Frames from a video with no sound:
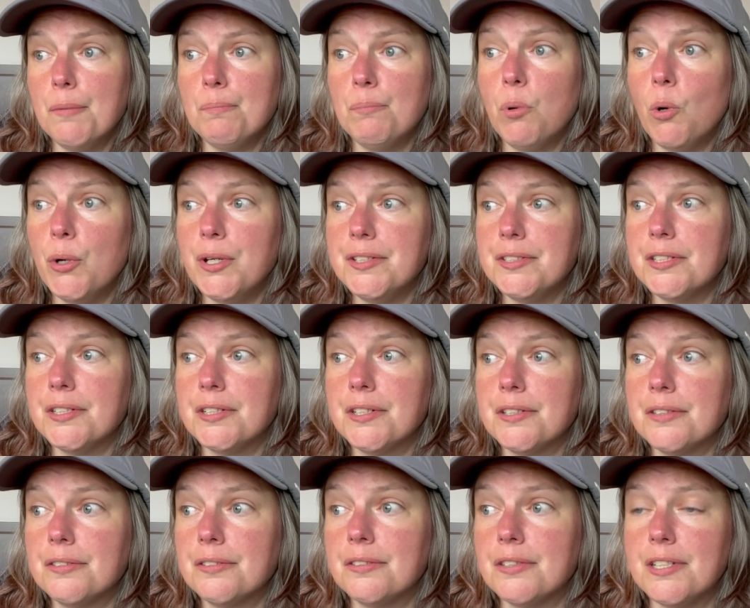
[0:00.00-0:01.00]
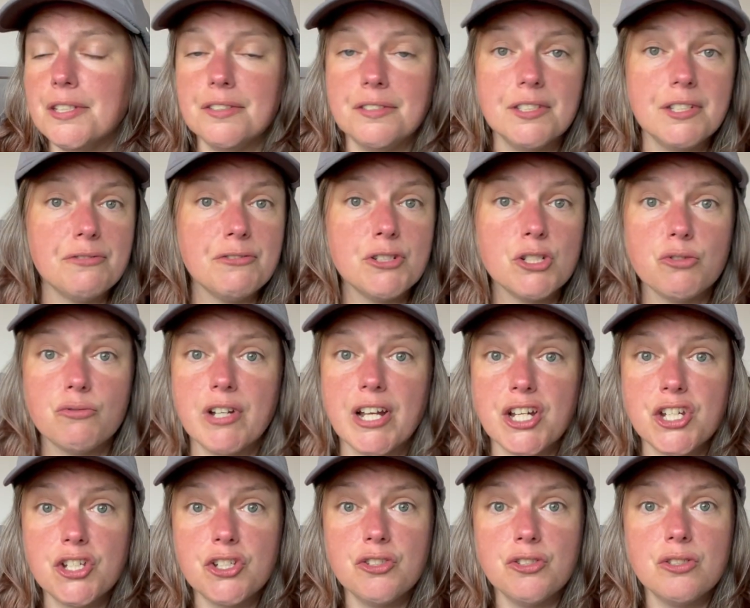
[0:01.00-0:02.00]
pointing us in different
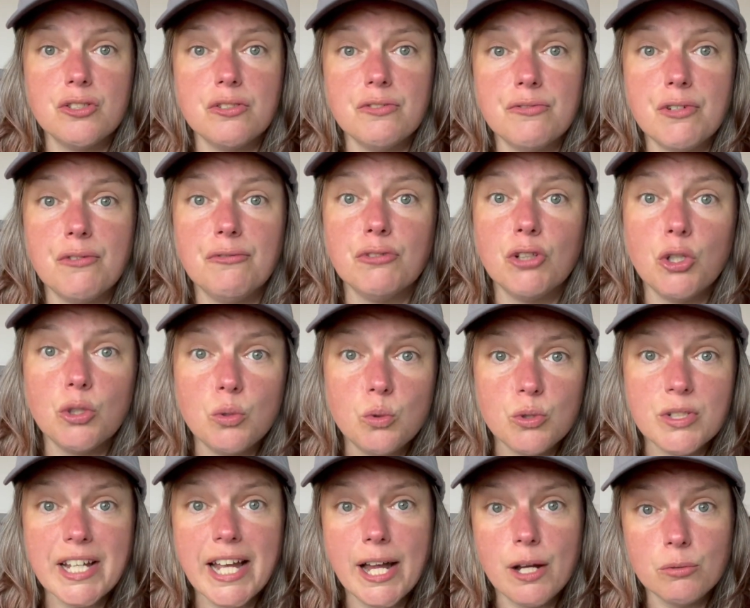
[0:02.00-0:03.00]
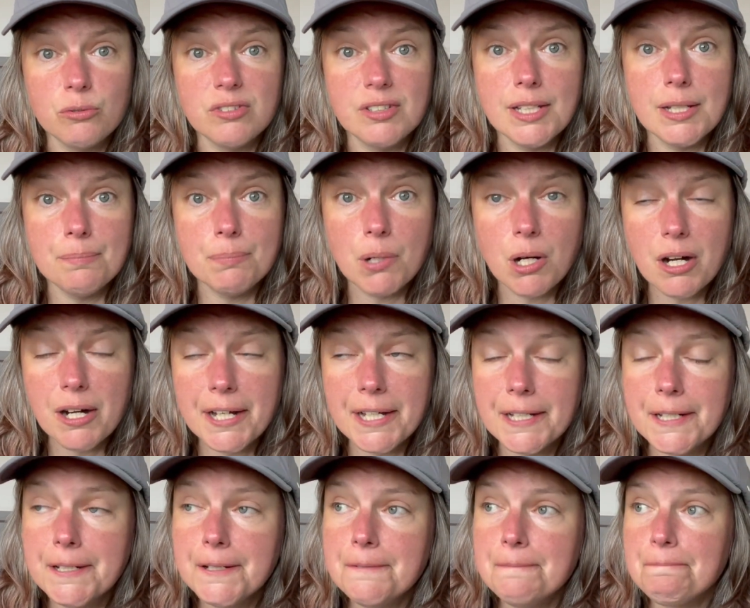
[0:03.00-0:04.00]
directions of local towns nearby.